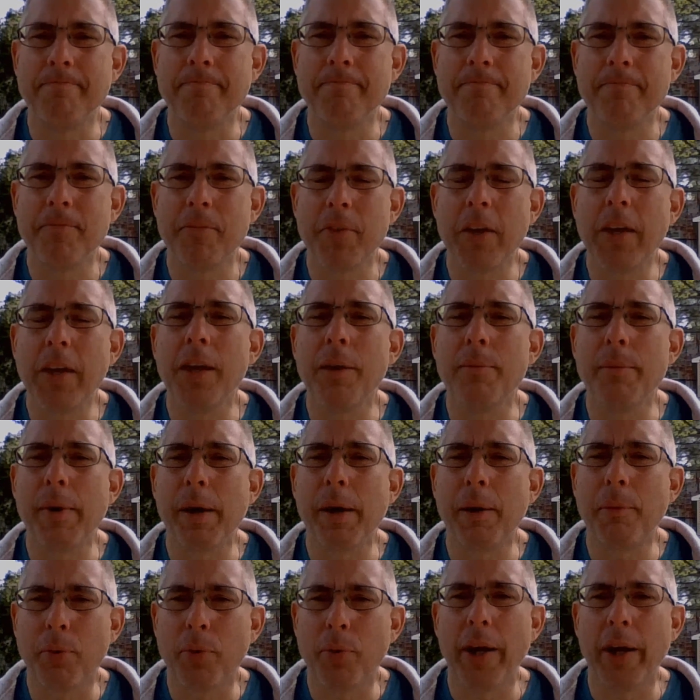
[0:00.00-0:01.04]
thinking
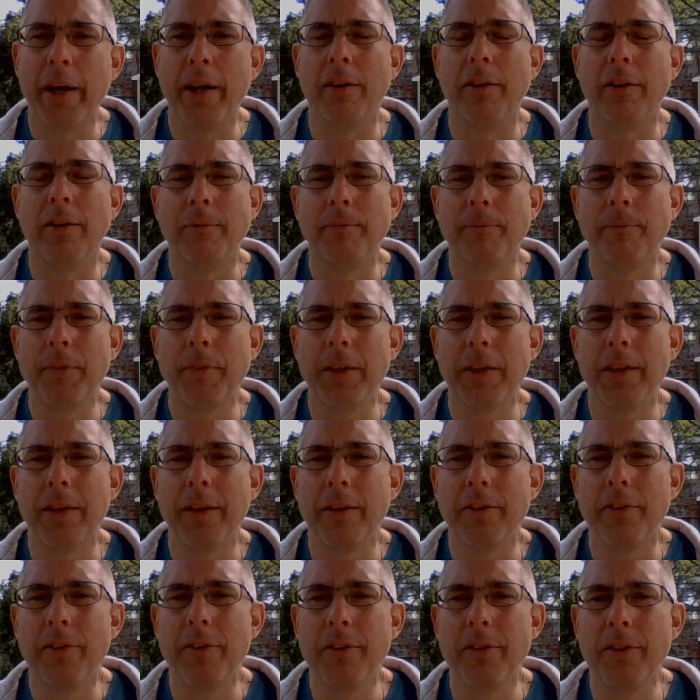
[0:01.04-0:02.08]
about prayer.
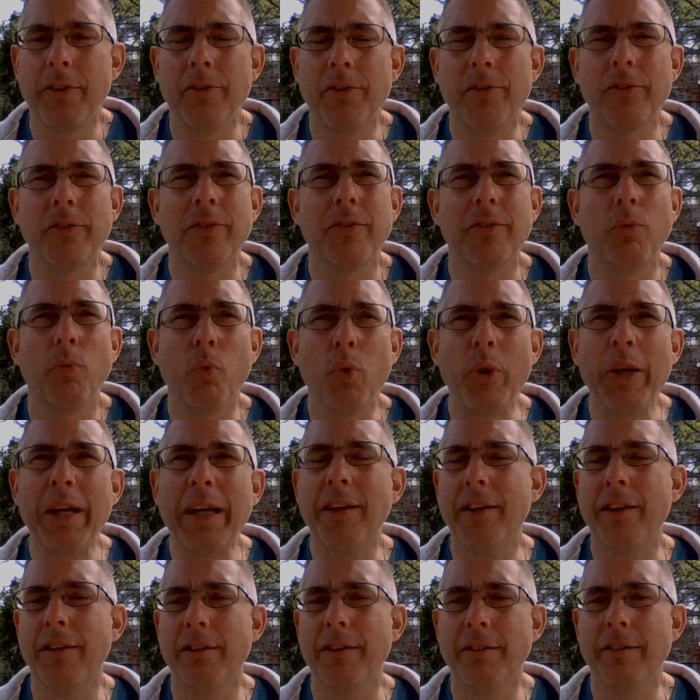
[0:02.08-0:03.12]
This
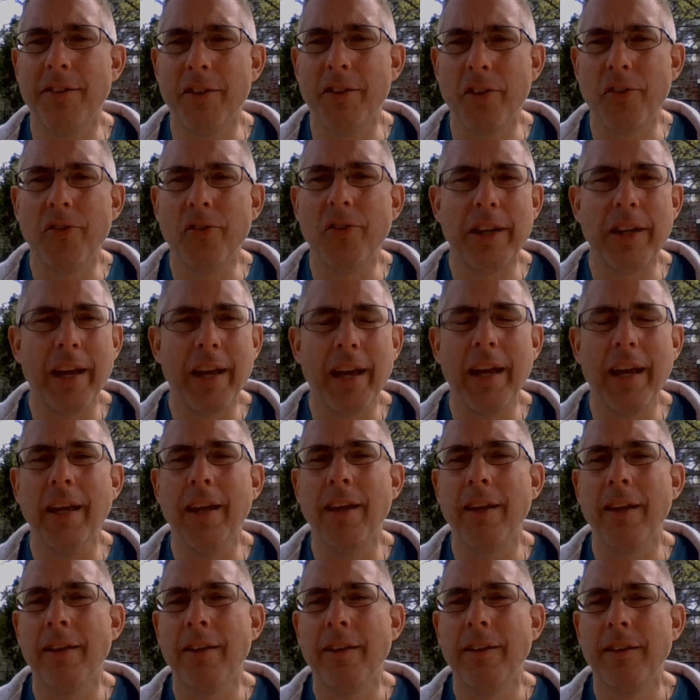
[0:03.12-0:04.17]
week, this
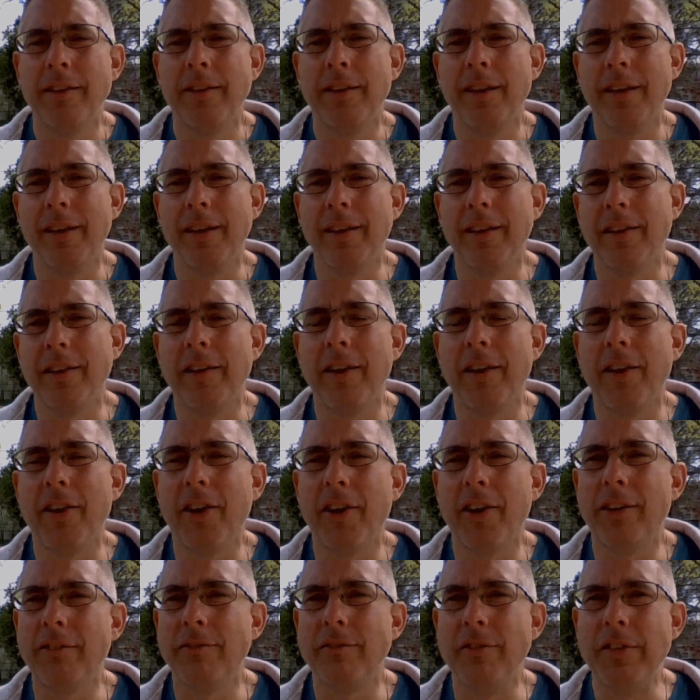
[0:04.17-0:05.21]
day,
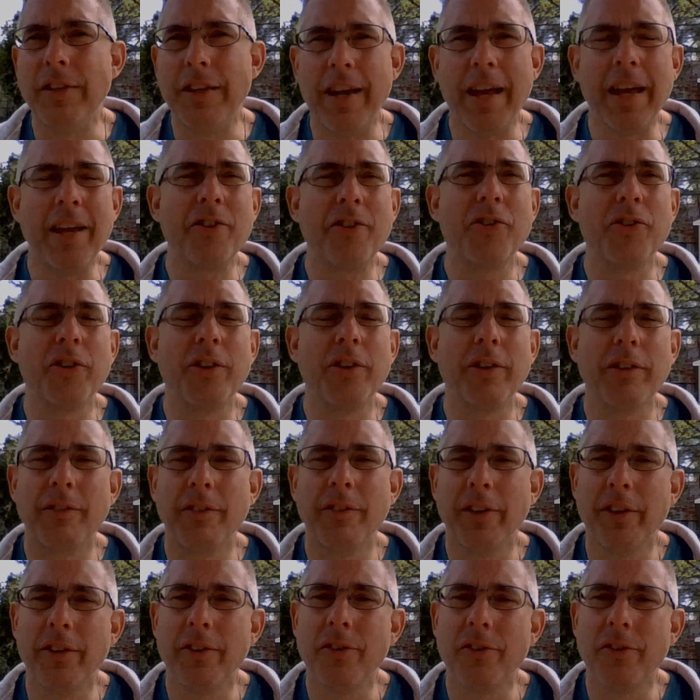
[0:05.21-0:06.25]
our nation
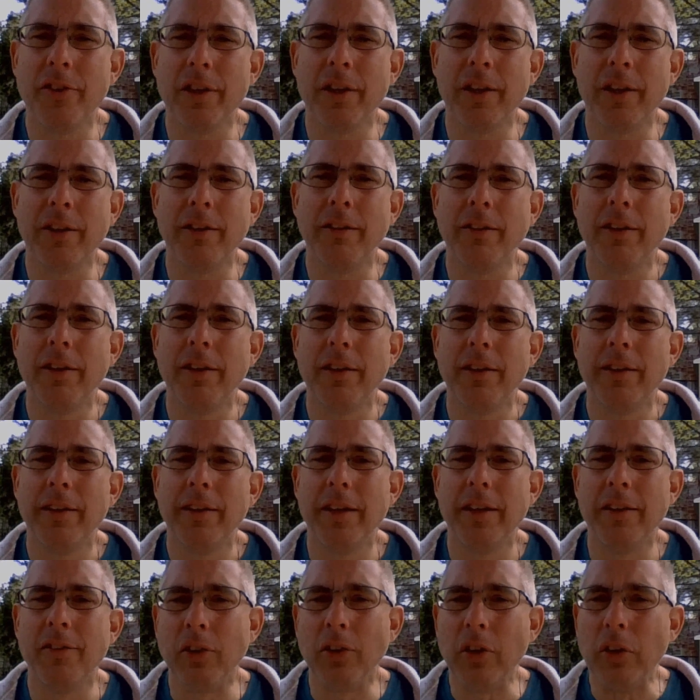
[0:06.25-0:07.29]
is
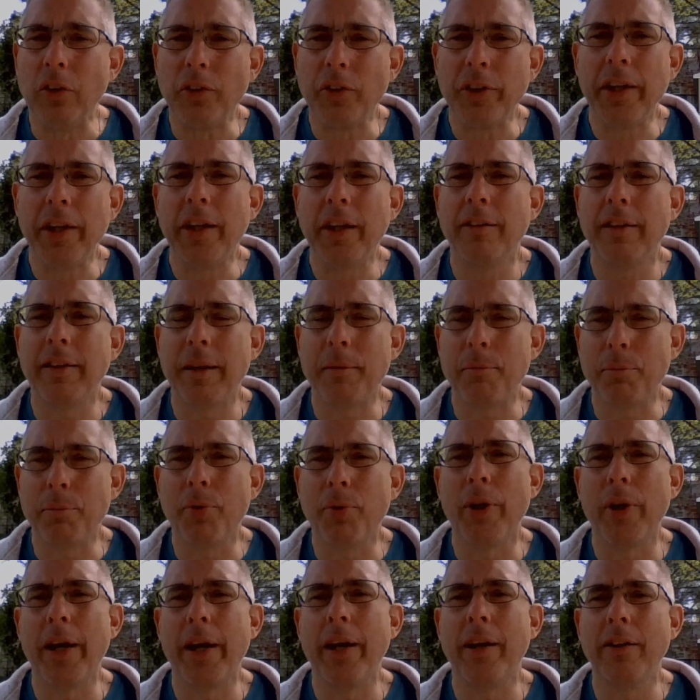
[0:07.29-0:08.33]
looking at
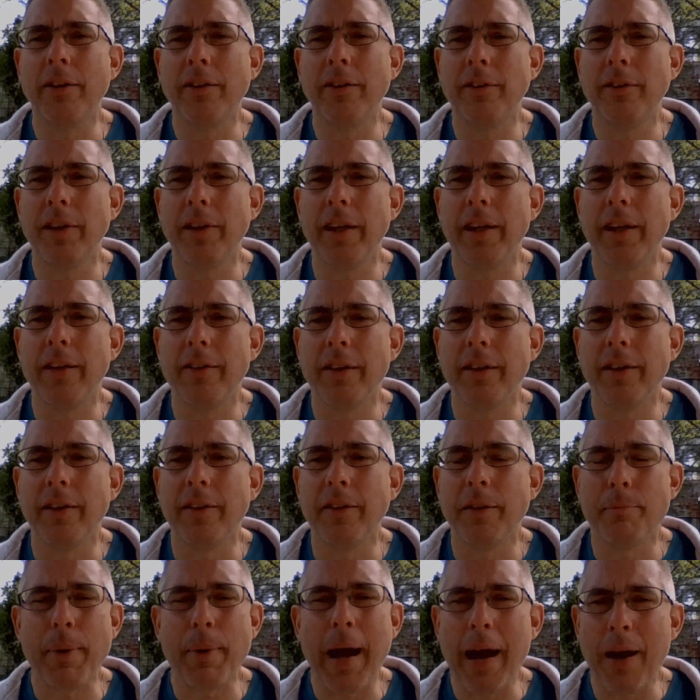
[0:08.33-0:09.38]
prayer and
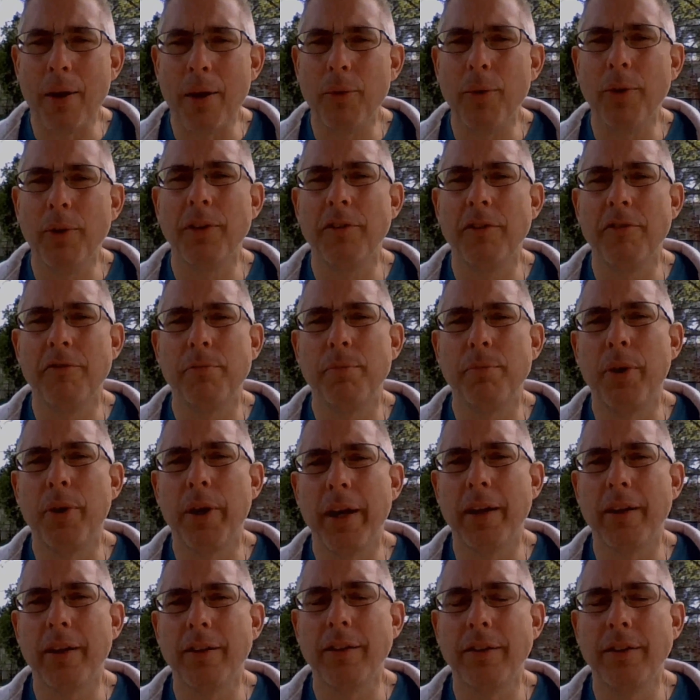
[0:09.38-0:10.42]
the power of
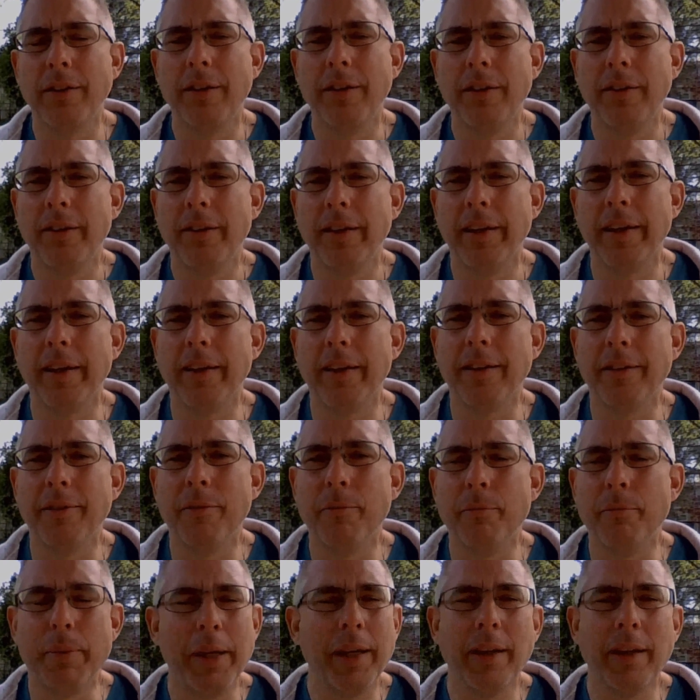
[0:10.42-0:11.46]
prayer and
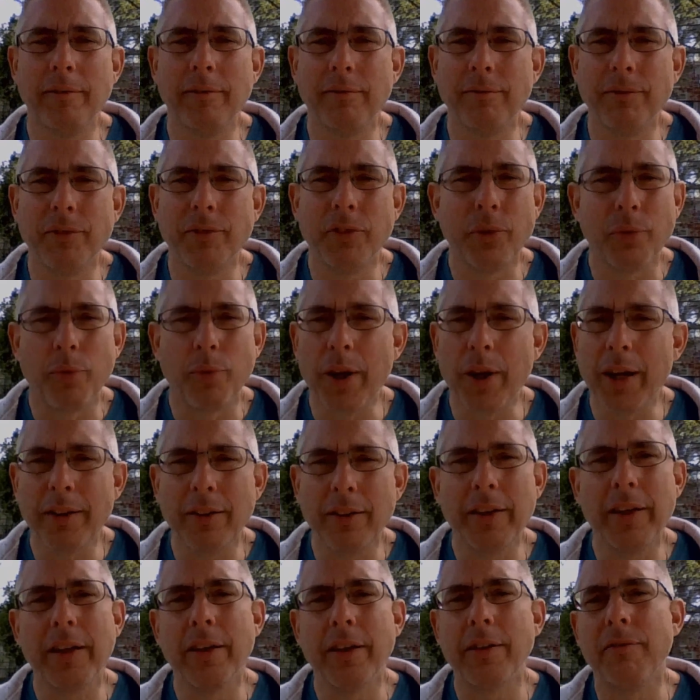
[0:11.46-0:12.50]
being
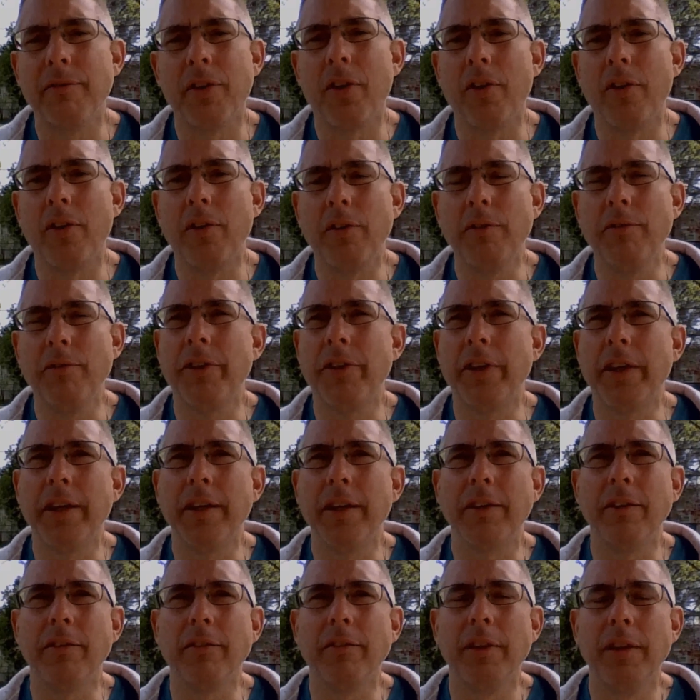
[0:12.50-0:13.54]
directly involved
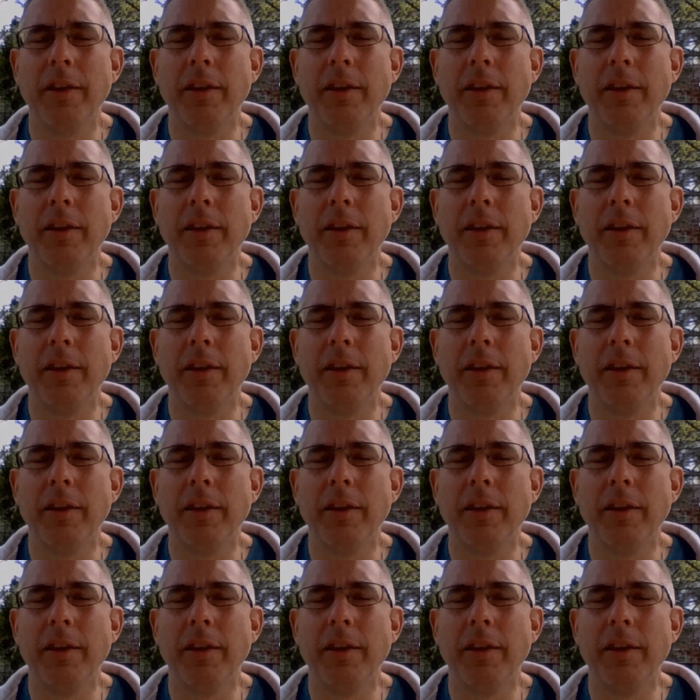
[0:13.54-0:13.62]
in